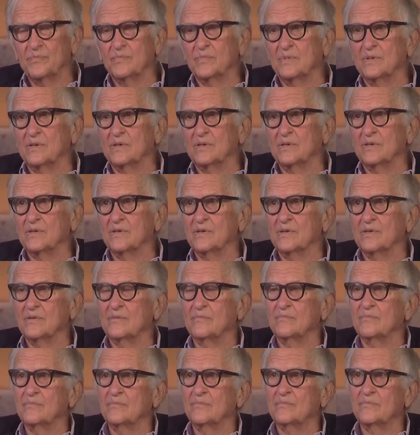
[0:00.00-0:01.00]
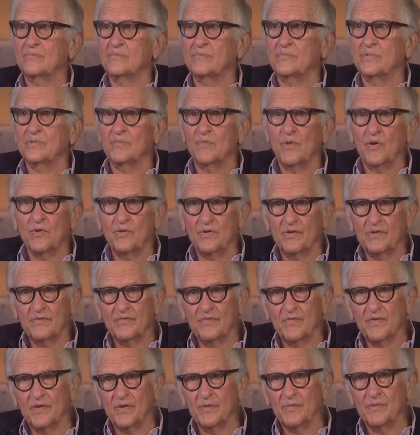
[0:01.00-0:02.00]
uh, promoting
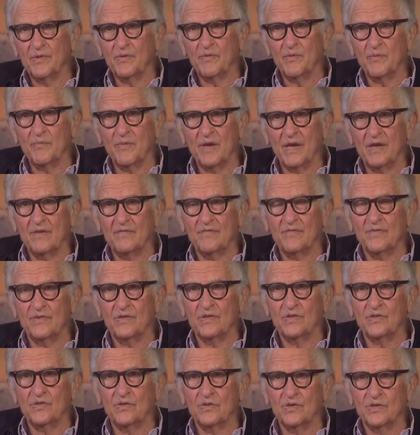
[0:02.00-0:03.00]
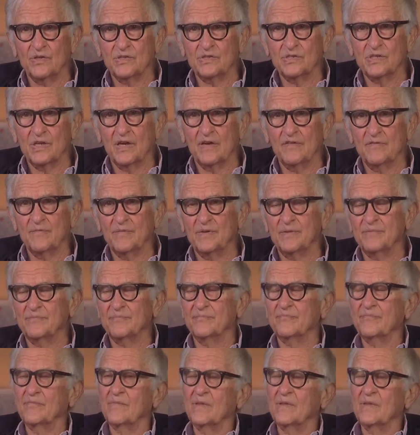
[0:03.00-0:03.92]
film that we made for the Turkish government.